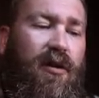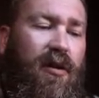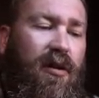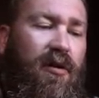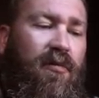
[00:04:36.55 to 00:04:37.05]

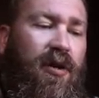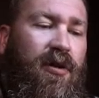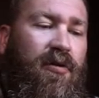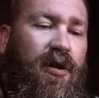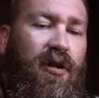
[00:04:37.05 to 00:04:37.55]
but
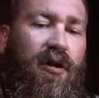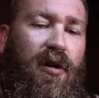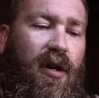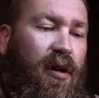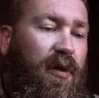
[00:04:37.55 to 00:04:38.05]
you can,
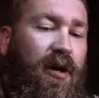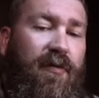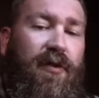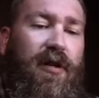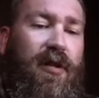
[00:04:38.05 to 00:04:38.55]
I gotta be
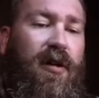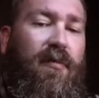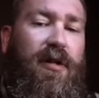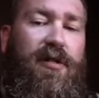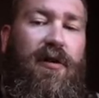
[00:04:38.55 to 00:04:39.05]
careful not to
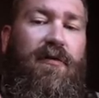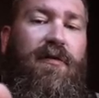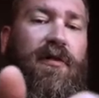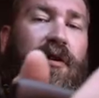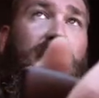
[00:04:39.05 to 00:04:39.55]
cut myself.